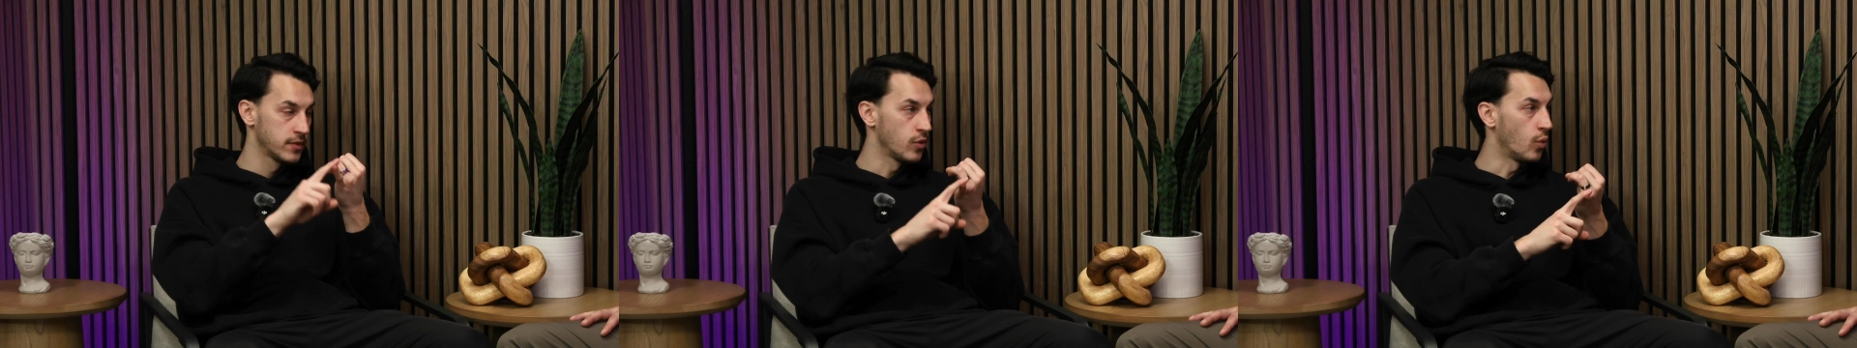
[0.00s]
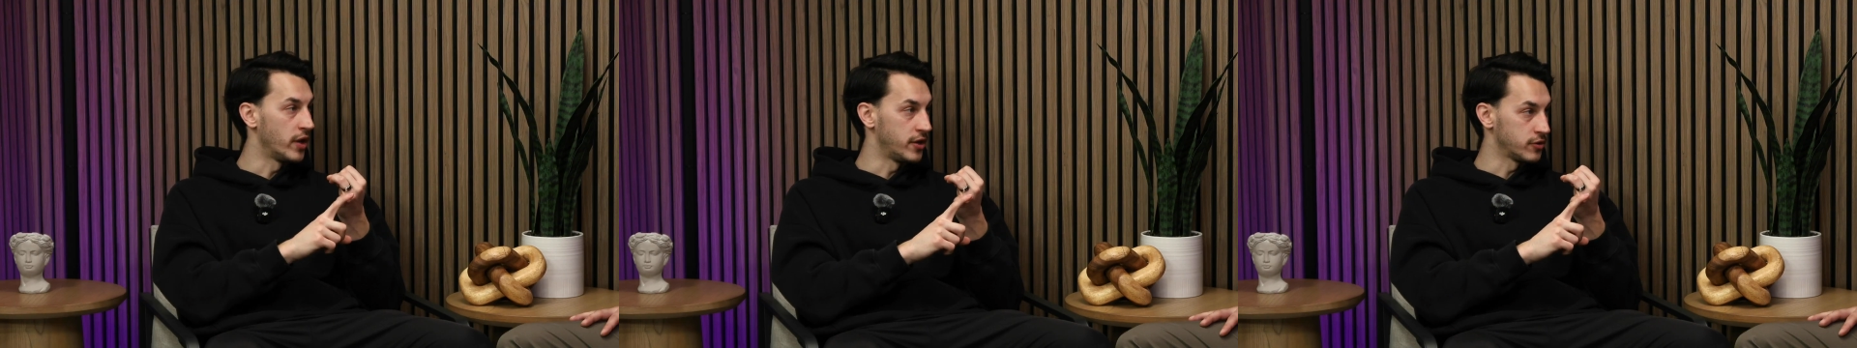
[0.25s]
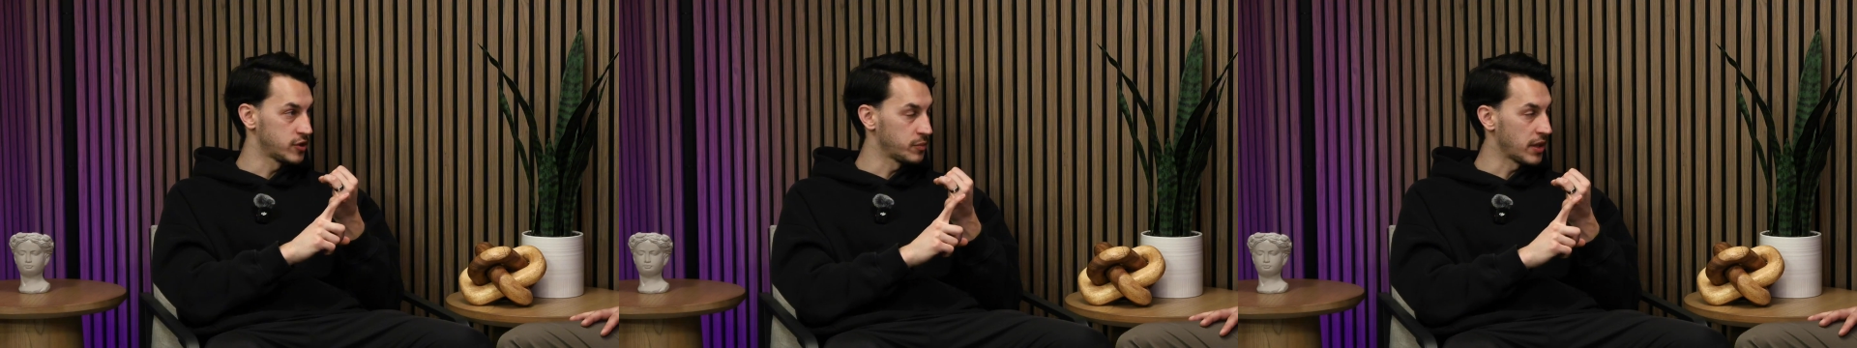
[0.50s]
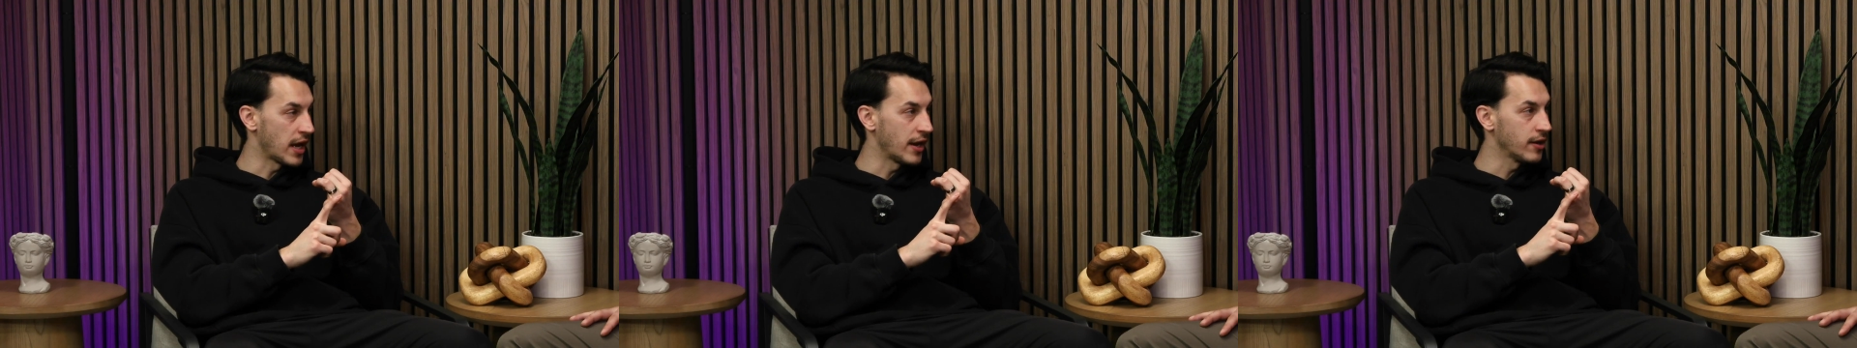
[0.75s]
window
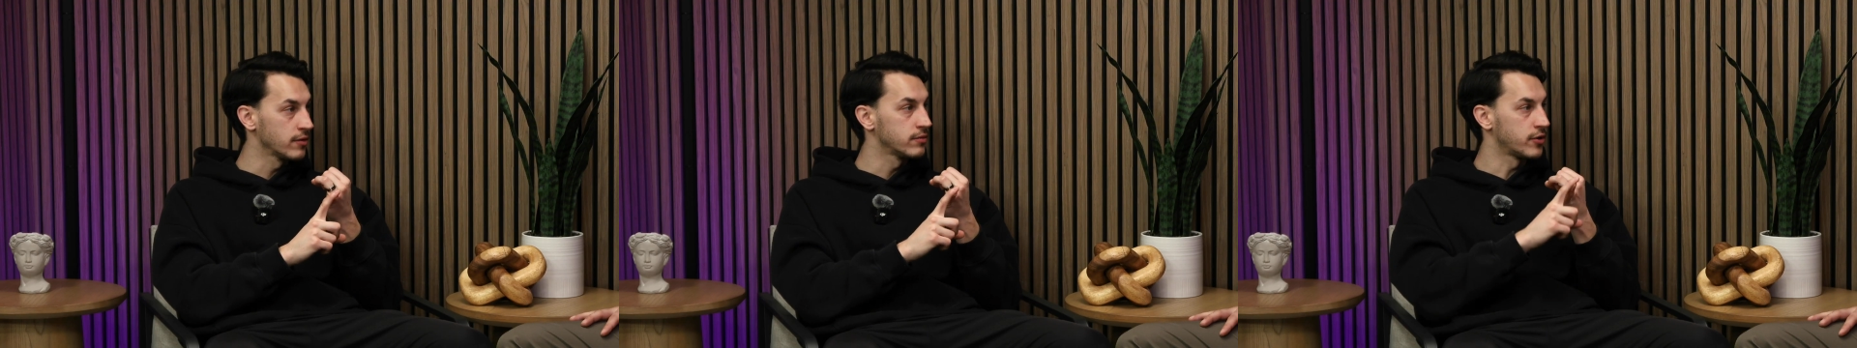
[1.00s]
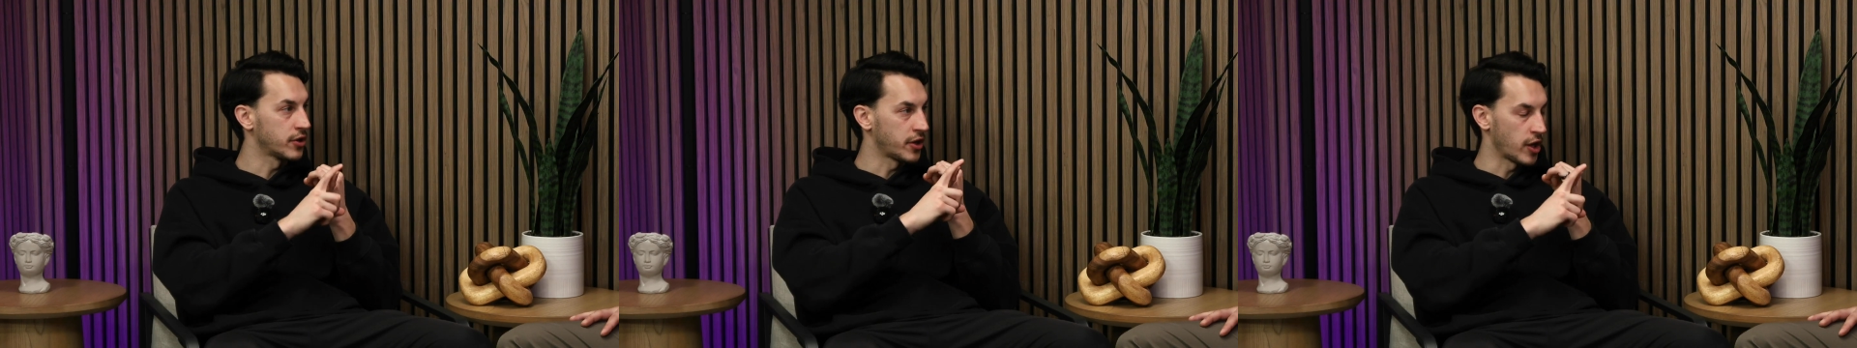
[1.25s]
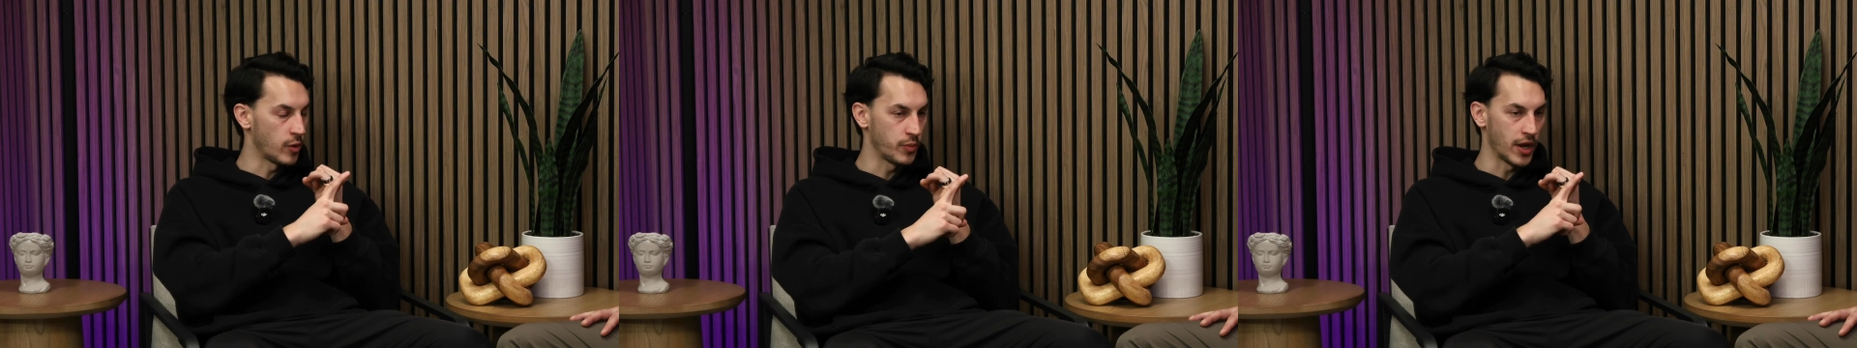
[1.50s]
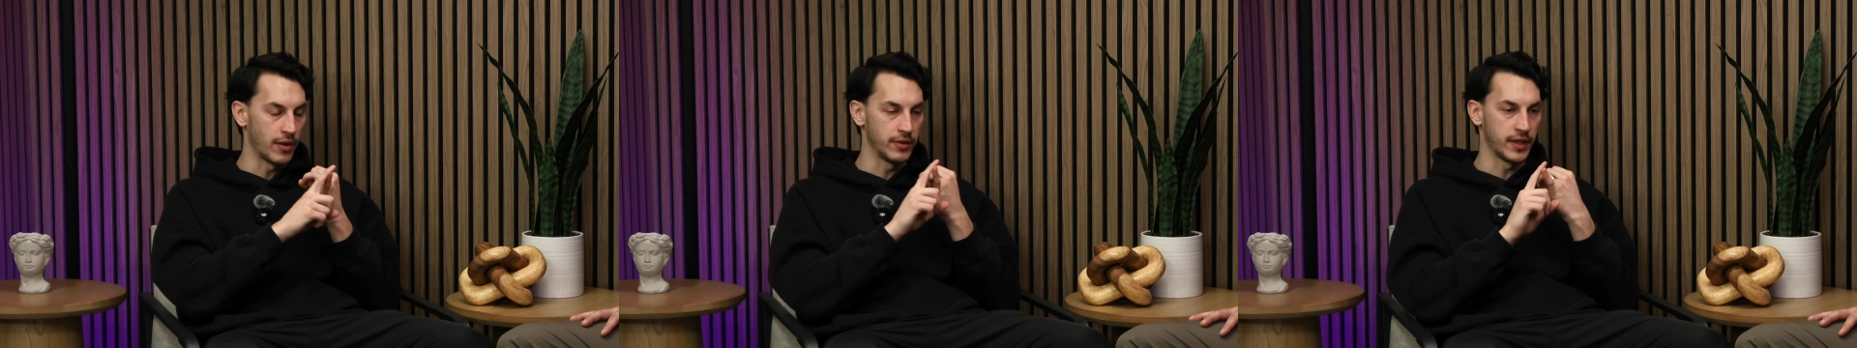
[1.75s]
supplier. They're going to help you
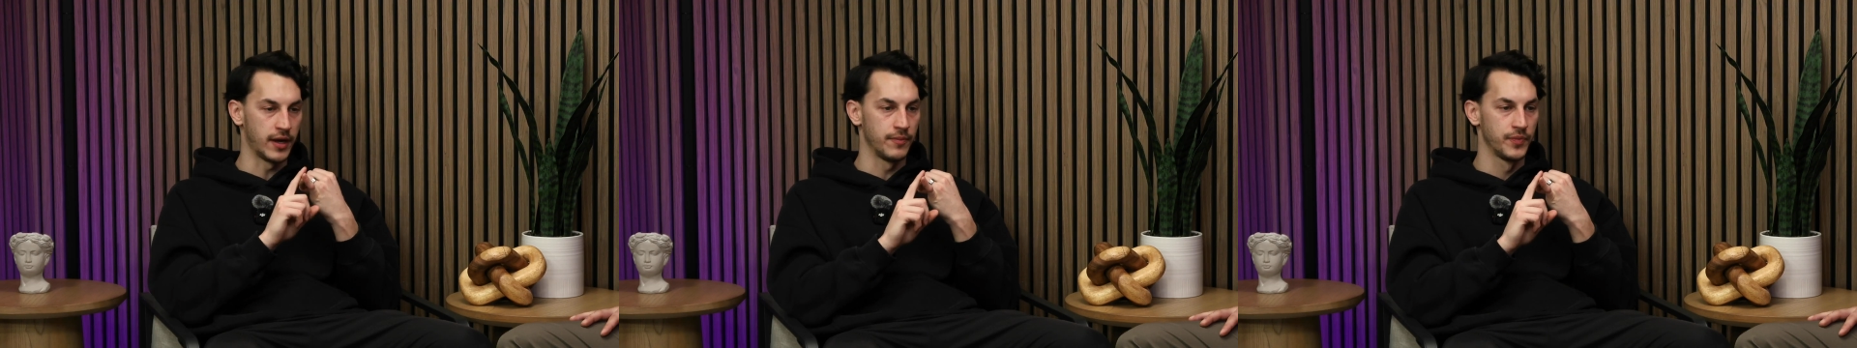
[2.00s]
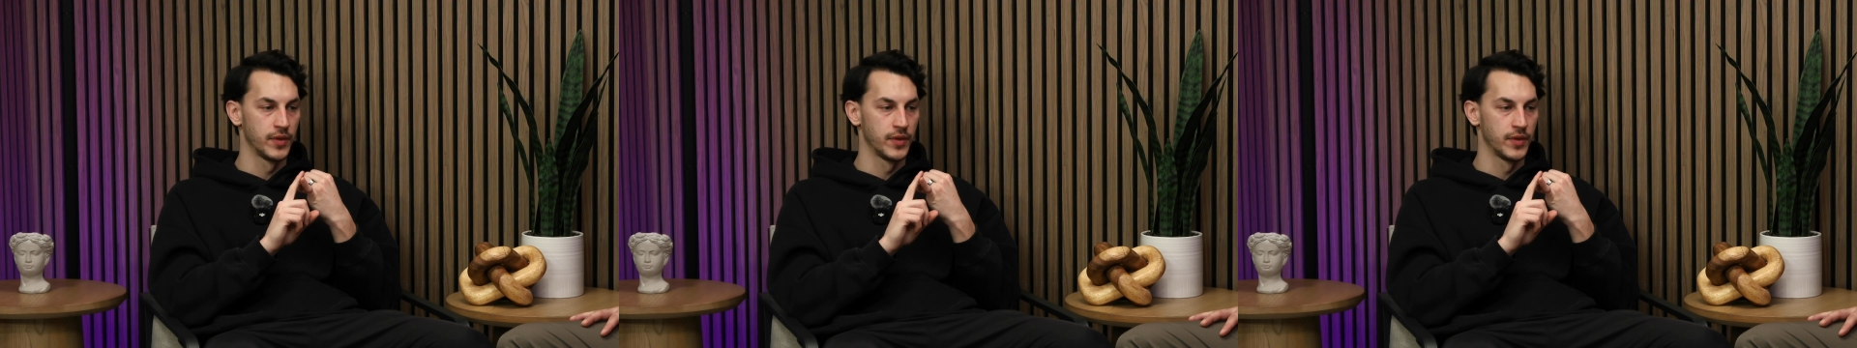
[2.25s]
out with that.